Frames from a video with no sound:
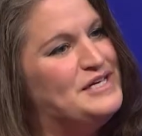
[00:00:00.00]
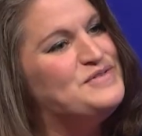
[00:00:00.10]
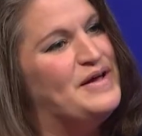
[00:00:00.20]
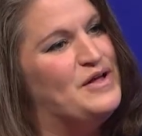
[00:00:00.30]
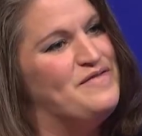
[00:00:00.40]

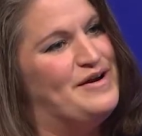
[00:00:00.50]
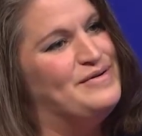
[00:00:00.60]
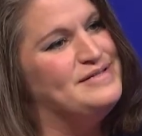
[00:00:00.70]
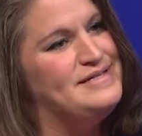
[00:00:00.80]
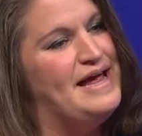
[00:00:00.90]
fellow
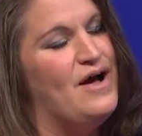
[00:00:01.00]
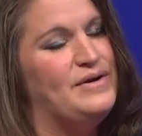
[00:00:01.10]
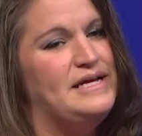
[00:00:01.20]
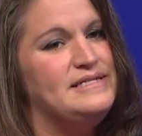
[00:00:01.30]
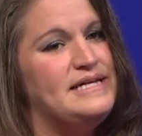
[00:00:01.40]
veterans now,
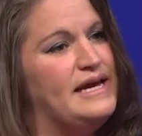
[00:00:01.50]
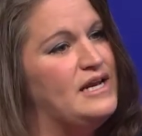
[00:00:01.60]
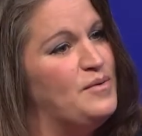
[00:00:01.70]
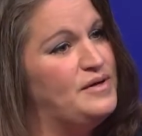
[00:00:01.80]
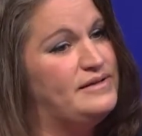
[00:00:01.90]
and has
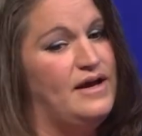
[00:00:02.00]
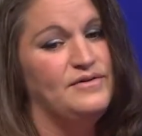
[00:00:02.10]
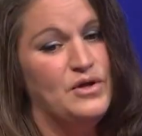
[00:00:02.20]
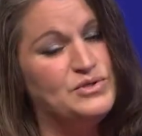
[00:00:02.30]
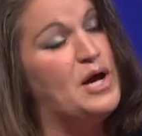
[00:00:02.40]
taken up
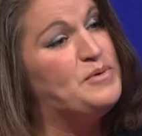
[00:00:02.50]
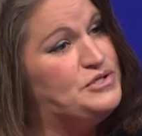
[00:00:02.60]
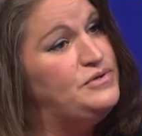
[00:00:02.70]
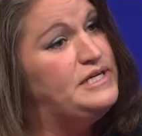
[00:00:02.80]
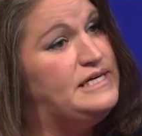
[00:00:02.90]
those
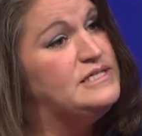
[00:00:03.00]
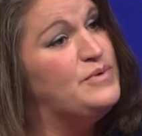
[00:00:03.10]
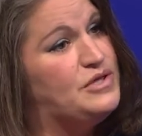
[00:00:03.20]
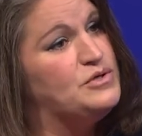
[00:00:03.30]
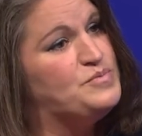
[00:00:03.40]
opportunities
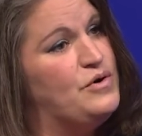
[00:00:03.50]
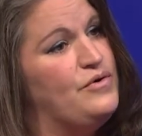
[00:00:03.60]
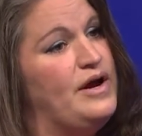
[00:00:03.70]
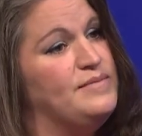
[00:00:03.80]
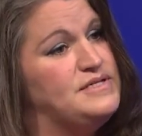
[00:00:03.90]
with those
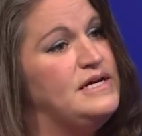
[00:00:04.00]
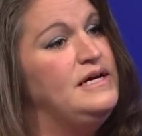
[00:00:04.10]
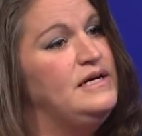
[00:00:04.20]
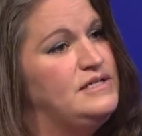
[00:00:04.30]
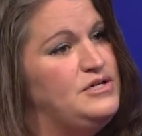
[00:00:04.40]
programs
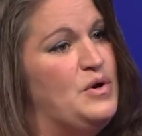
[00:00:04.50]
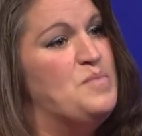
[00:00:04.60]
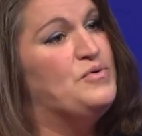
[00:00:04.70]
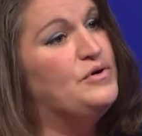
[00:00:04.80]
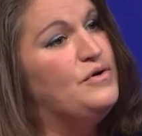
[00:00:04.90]
to
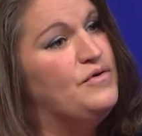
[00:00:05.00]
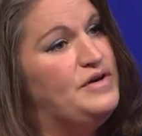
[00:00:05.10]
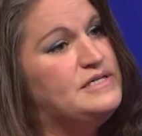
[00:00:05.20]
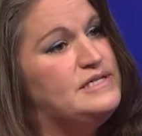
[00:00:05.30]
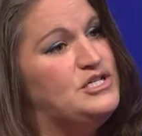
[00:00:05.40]
improve
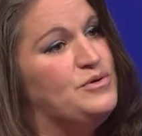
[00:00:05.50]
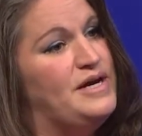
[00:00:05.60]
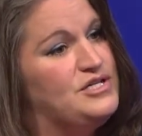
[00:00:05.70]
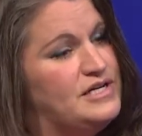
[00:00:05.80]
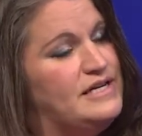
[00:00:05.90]
his
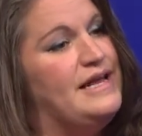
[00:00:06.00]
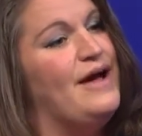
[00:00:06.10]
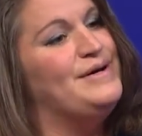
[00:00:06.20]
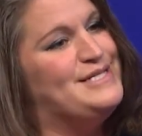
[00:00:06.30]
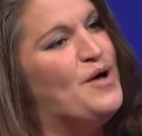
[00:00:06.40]
situation, and
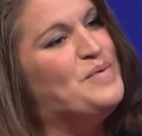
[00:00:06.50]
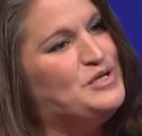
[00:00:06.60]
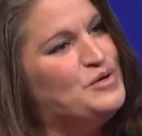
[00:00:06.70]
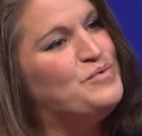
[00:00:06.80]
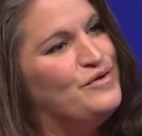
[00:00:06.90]
now he's helping
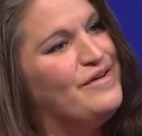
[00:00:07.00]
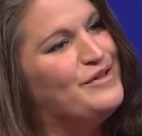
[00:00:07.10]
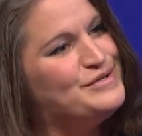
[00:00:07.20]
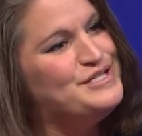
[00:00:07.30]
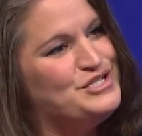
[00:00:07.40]
to improve
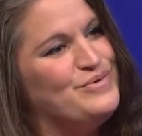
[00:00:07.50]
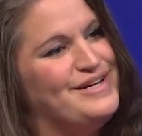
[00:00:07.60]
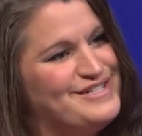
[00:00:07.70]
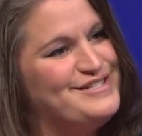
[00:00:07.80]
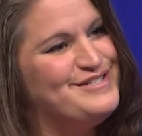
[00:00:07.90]
other
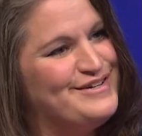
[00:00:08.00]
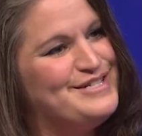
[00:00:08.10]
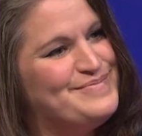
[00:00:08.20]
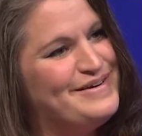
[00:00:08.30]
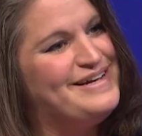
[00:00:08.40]
situations. So
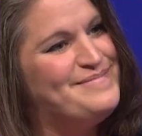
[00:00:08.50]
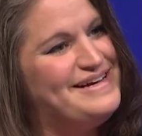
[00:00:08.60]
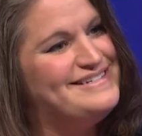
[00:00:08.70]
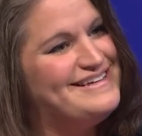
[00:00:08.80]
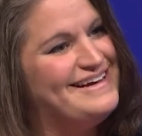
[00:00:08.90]
it's pretty
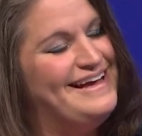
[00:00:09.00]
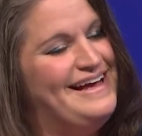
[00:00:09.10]
amazing.